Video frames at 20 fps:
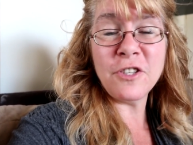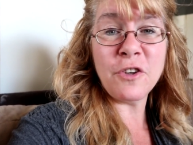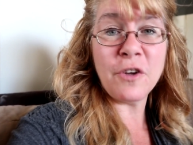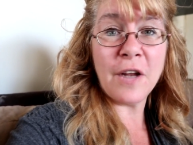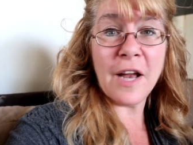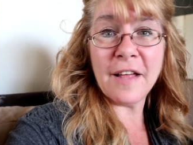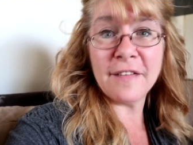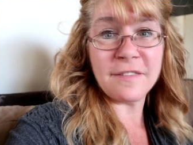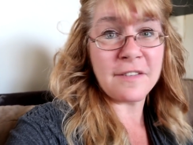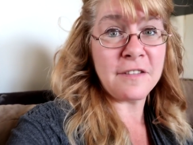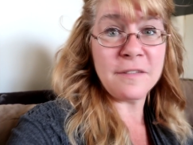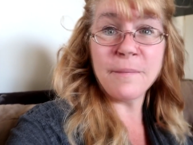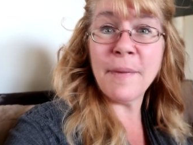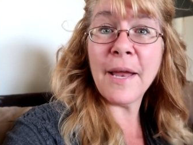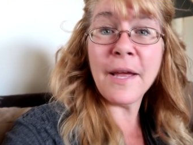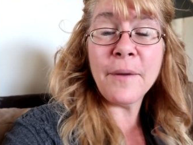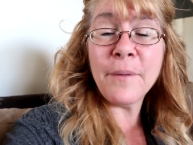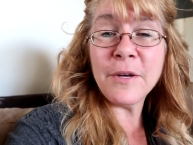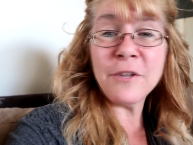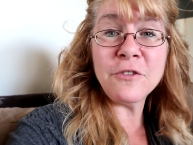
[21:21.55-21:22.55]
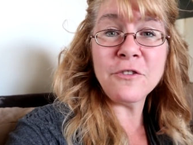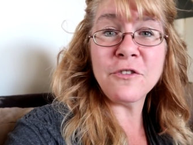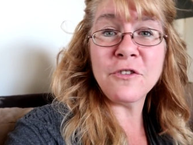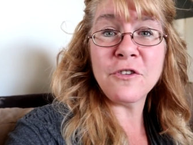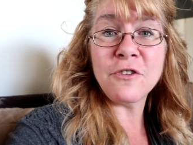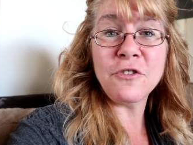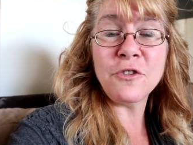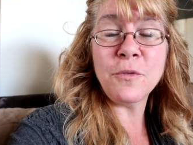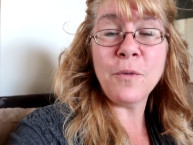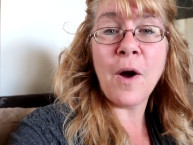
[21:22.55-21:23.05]
You can ask as many questions
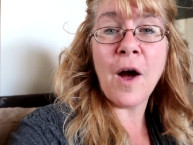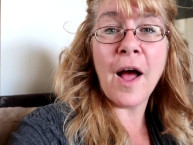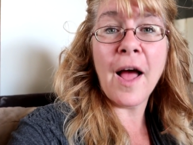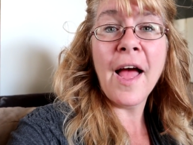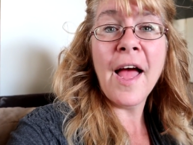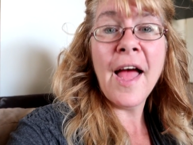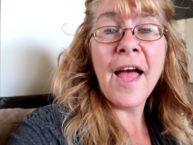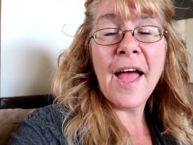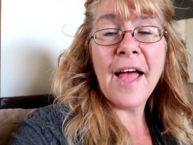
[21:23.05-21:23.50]
as you want.